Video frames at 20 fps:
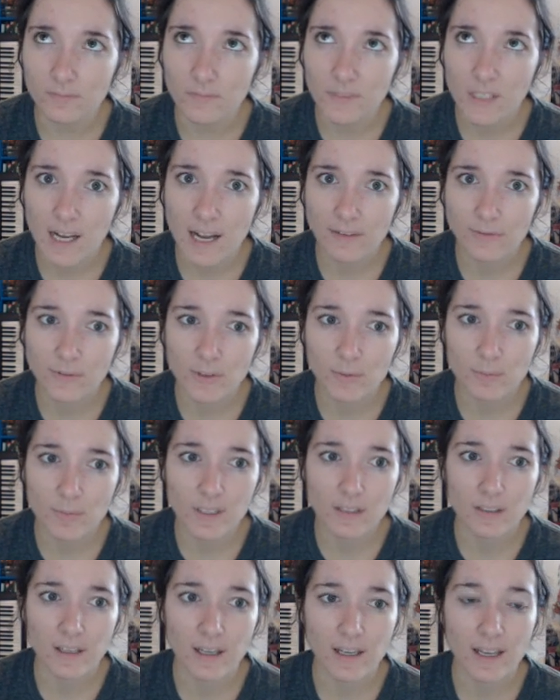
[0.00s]
after
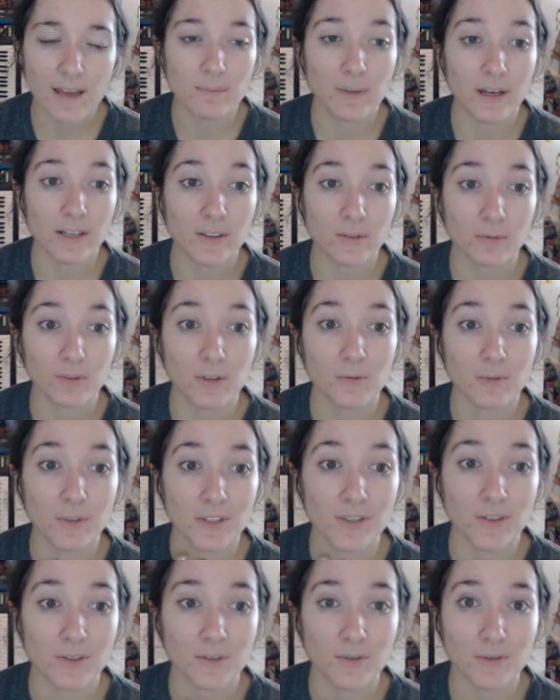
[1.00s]
midnight, and my throat
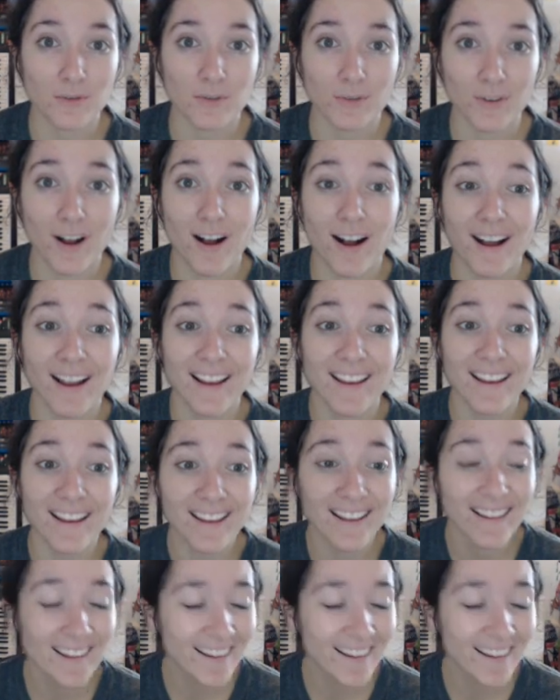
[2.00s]
was so dry.